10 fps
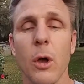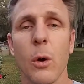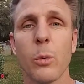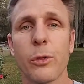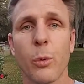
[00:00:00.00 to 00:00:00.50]

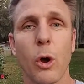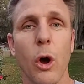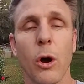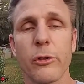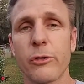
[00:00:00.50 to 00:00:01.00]
with
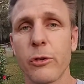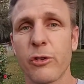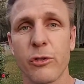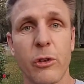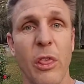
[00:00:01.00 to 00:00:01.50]
regards to
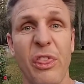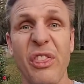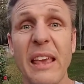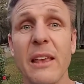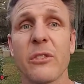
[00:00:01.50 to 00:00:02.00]
just
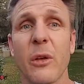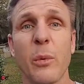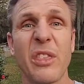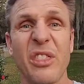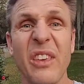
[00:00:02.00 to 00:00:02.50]
things that
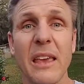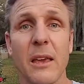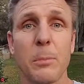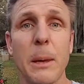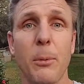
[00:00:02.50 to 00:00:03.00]
we
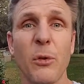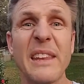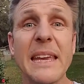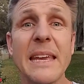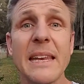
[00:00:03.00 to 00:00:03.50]
think people
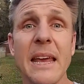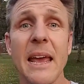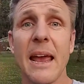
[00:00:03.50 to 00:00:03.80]
need.